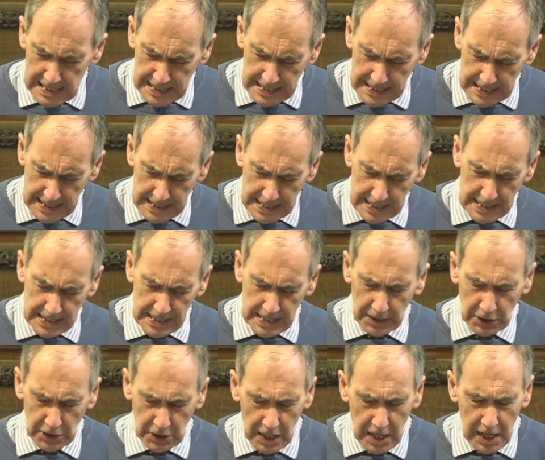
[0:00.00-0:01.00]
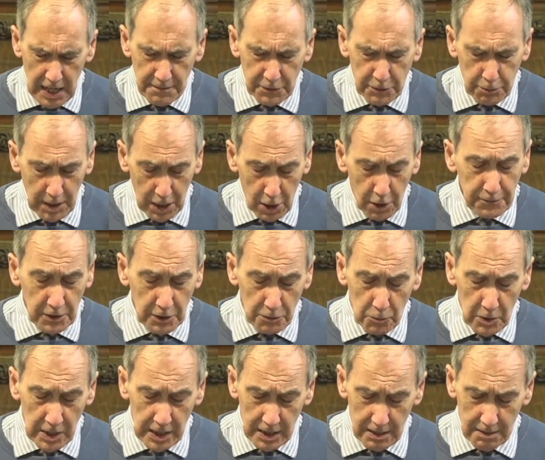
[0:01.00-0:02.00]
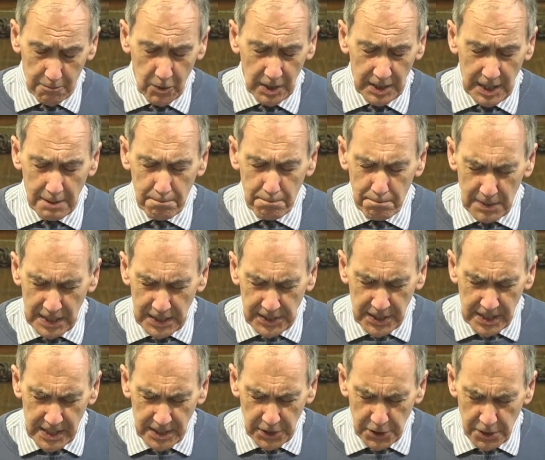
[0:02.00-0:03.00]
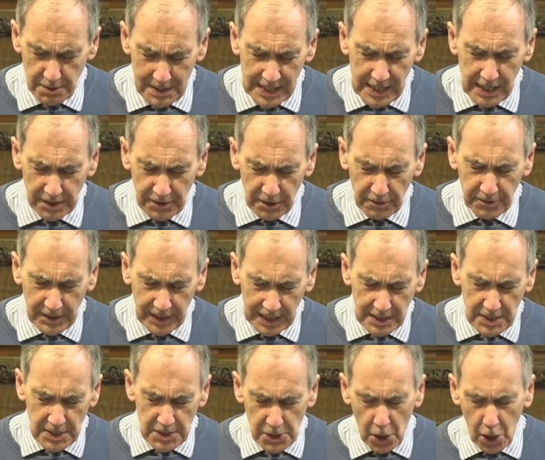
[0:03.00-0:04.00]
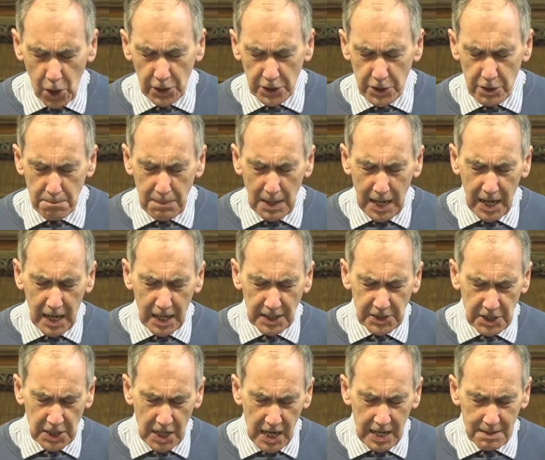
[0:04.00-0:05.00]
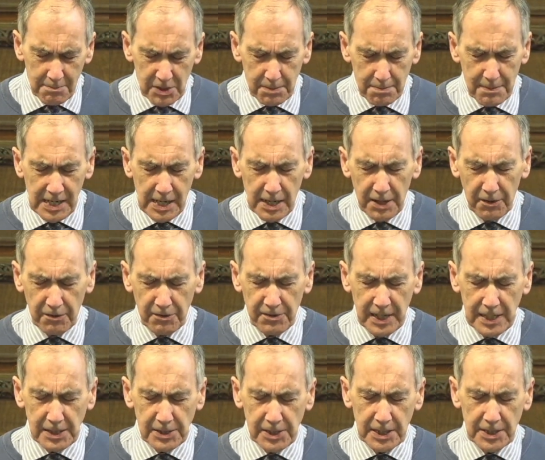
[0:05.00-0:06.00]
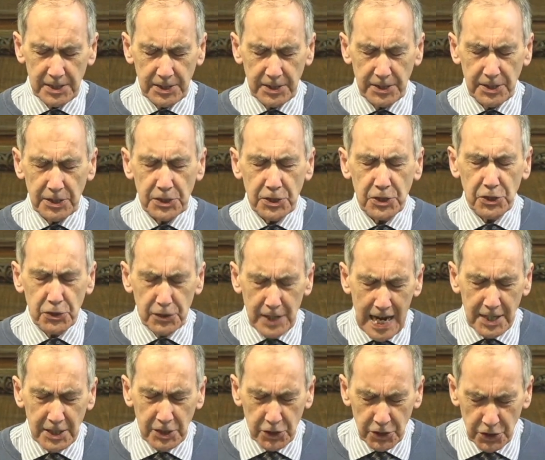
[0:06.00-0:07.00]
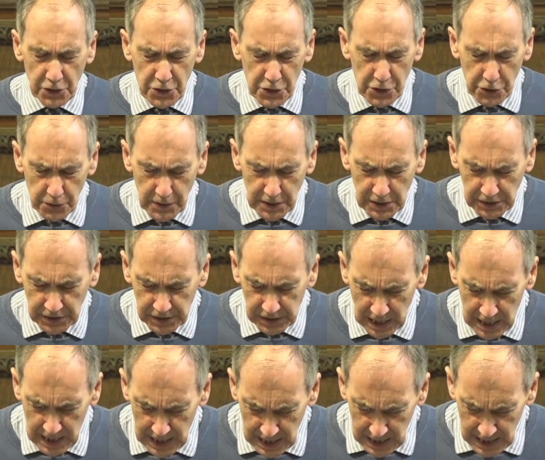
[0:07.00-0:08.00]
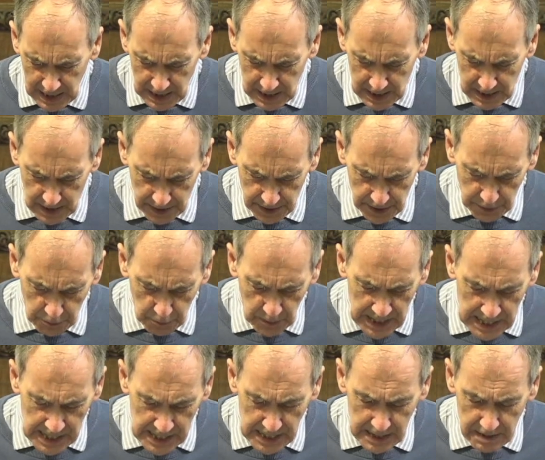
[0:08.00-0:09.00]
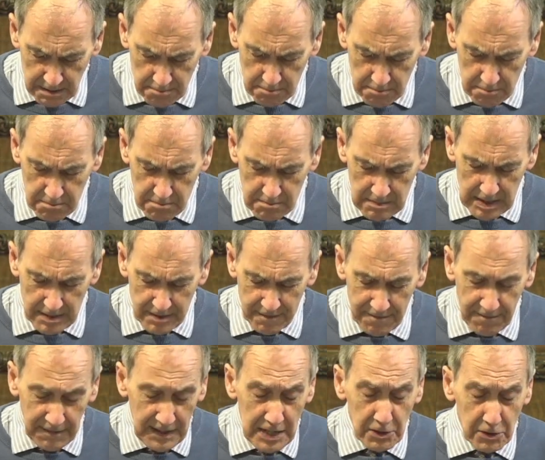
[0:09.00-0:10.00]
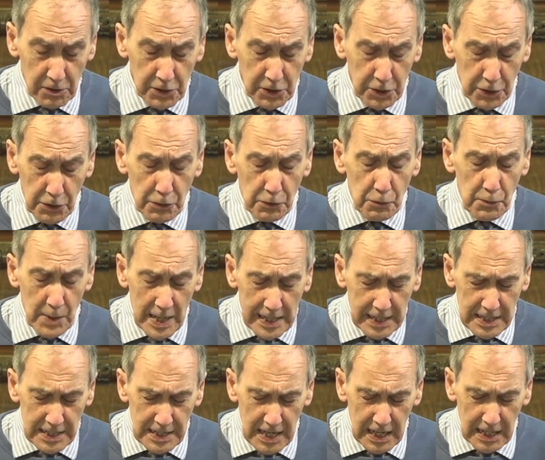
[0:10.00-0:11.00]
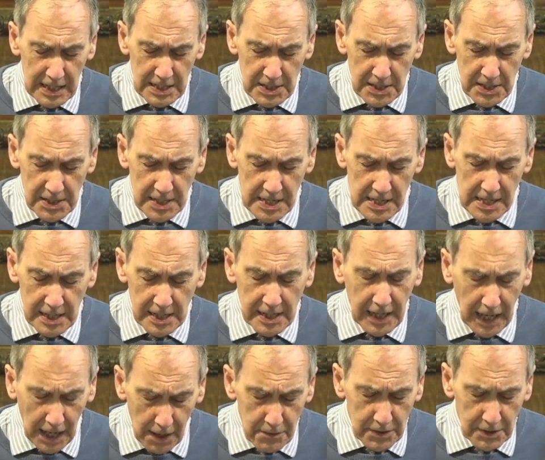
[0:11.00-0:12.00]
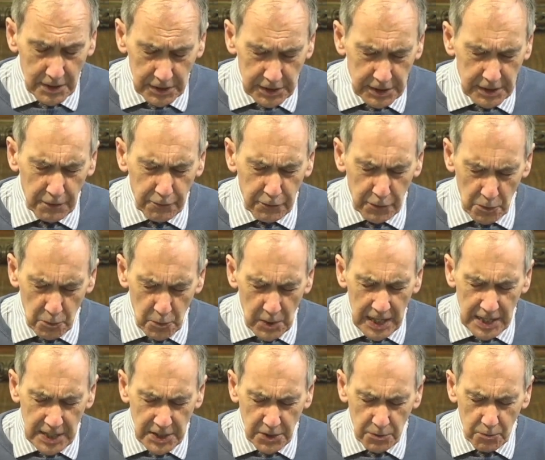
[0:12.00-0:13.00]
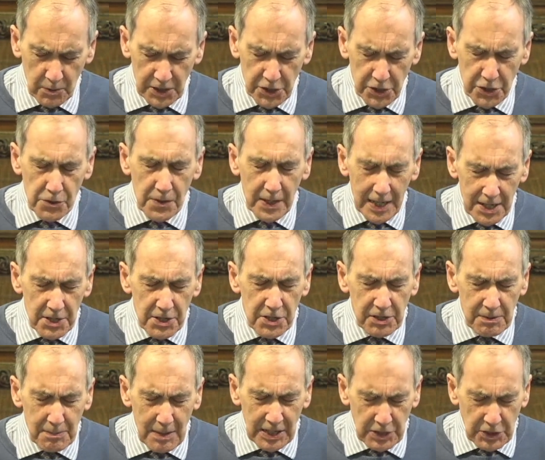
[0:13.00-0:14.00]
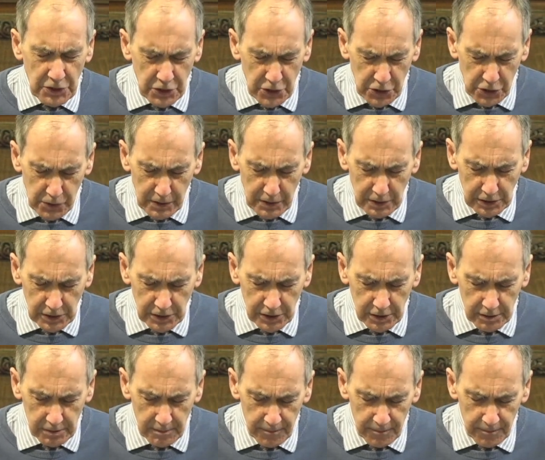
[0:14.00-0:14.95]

in lives where often we're, we're that busy and so many other things occupy our time, so many other things as a distraction to us, that we fail to recognize the countless different ways in which you intimate to us